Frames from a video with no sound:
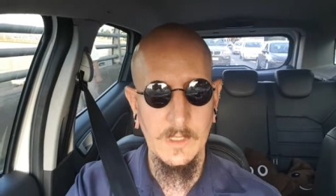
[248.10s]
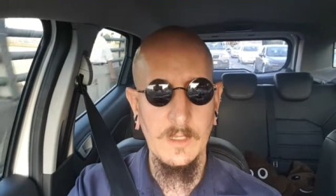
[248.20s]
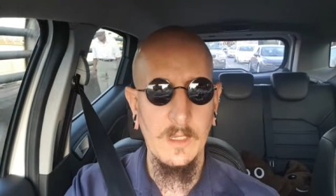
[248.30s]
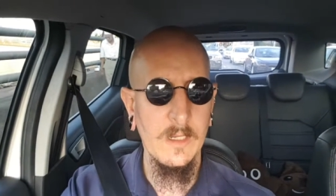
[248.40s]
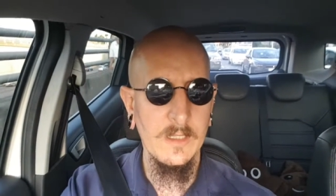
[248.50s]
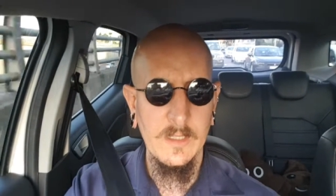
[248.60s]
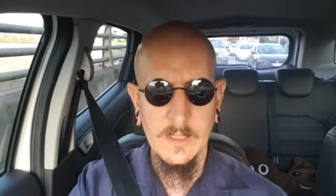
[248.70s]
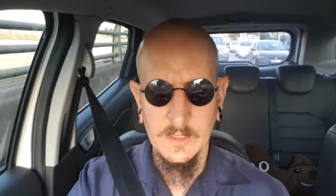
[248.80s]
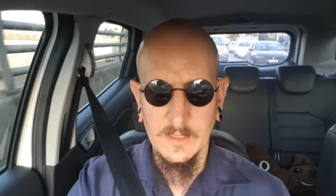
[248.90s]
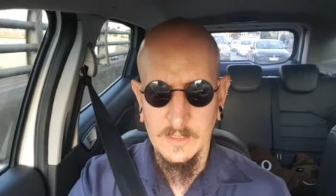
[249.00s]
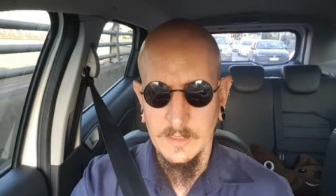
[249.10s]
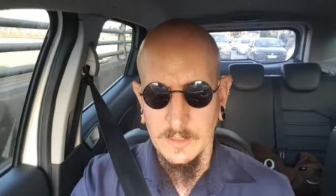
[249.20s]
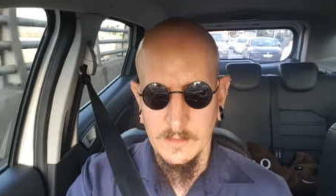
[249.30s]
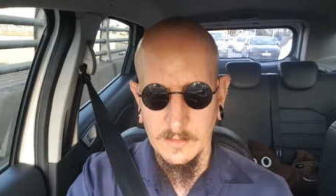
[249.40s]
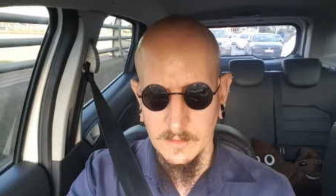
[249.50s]
yeah,
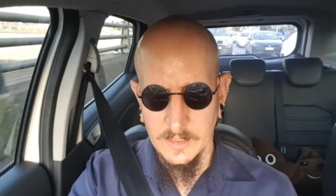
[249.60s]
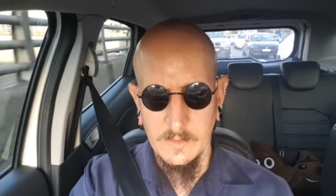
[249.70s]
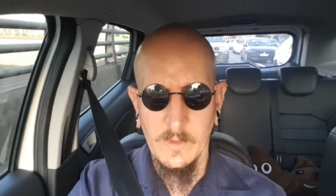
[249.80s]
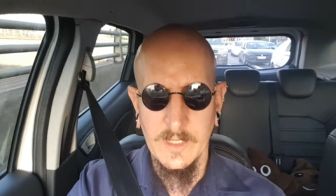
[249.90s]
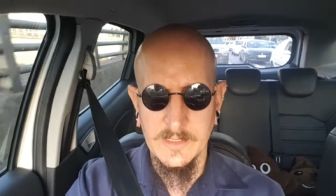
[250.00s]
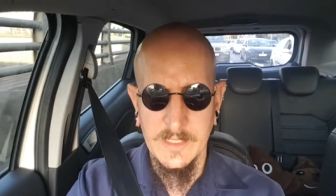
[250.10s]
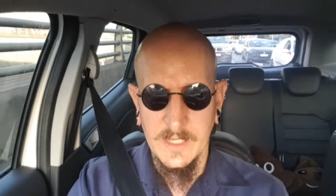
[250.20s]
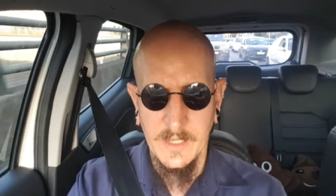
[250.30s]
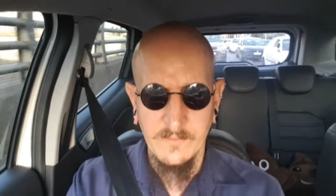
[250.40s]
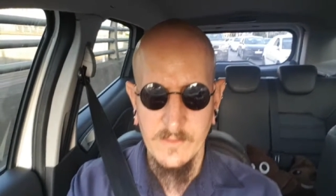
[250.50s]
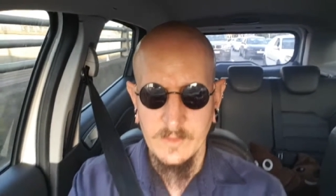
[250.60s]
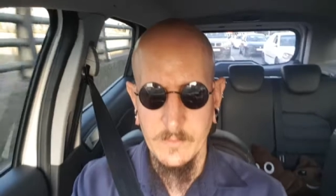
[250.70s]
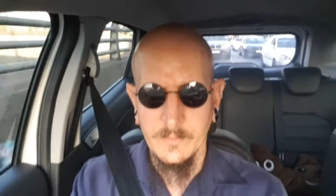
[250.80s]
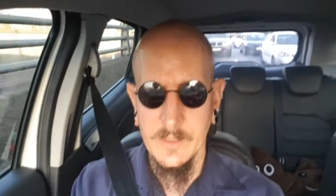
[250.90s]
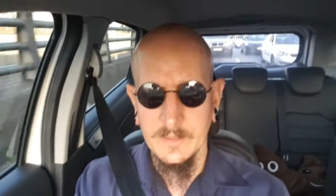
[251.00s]
locally wise, there
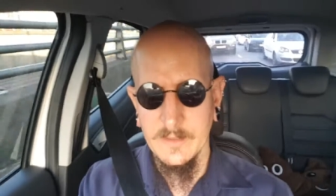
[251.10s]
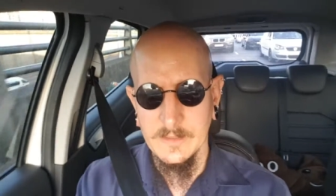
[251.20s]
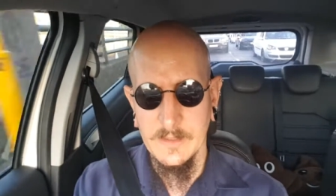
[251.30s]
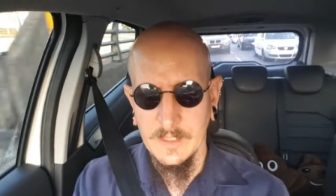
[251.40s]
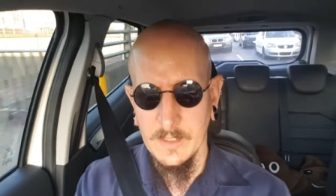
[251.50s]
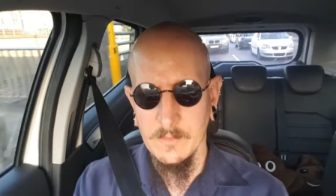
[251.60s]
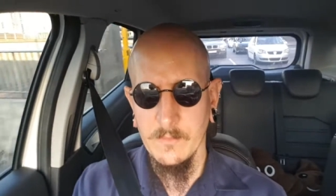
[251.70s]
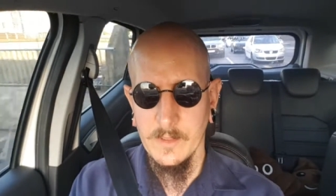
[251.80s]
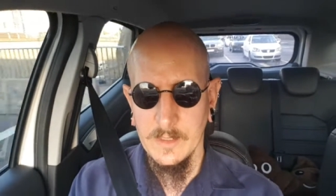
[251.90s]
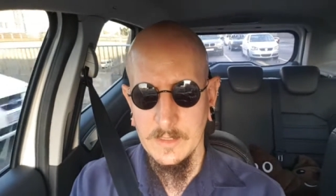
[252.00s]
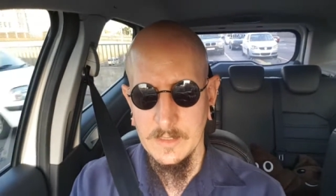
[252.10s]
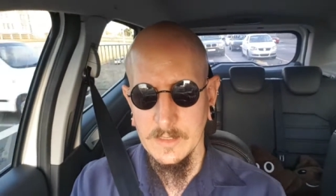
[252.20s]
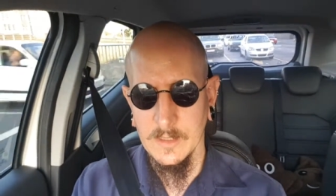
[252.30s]
haven't been that many